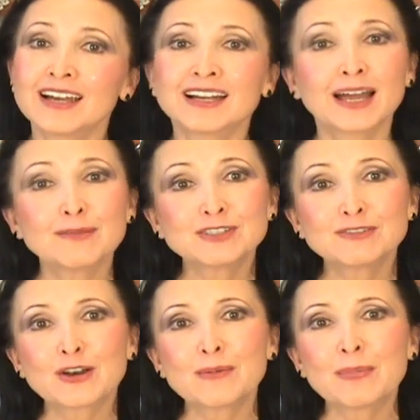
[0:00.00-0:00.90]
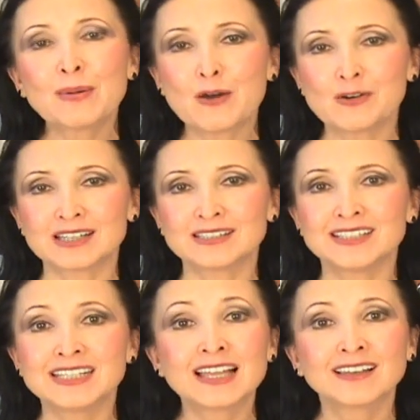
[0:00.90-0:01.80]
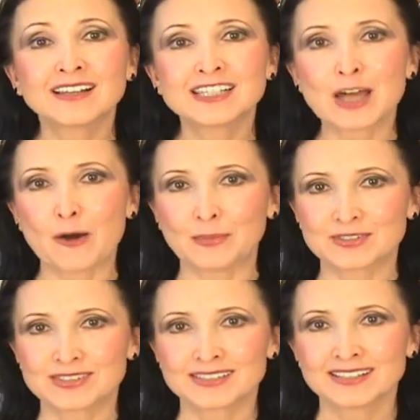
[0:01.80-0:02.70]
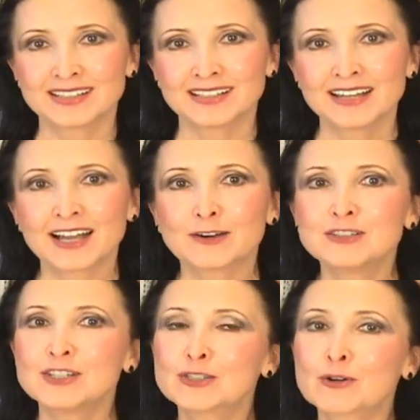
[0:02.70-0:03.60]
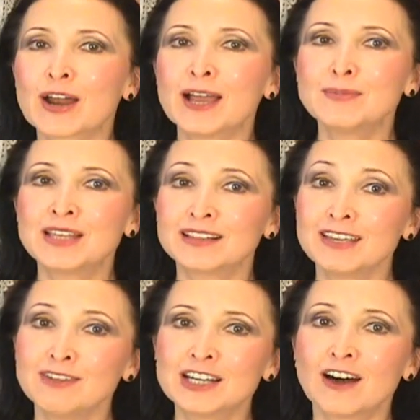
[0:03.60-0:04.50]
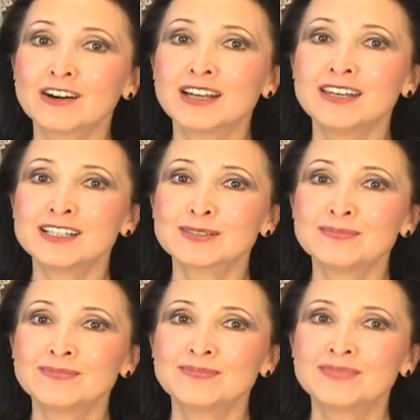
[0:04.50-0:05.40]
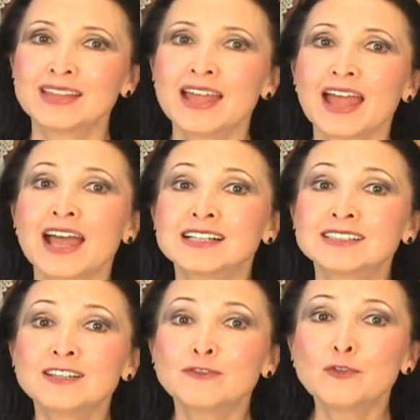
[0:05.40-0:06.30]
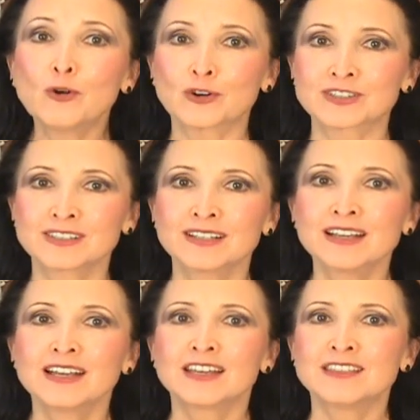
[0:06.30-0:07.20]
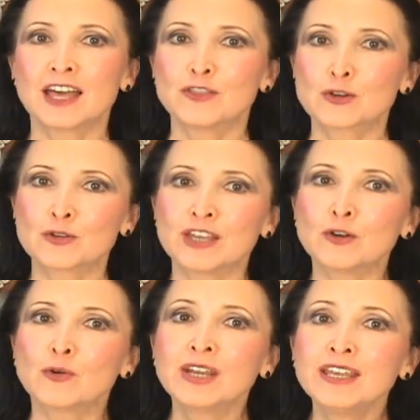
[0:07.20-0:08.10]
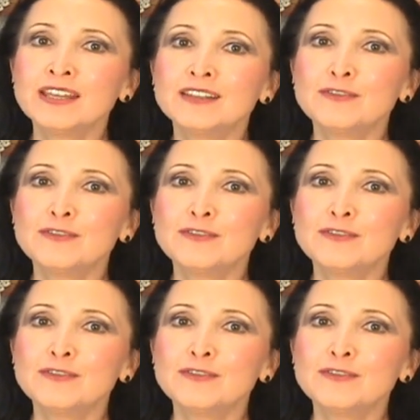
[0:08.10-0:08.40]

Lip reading: comes from a poet, Dylan Thomas, who described the living organism as the force that through the green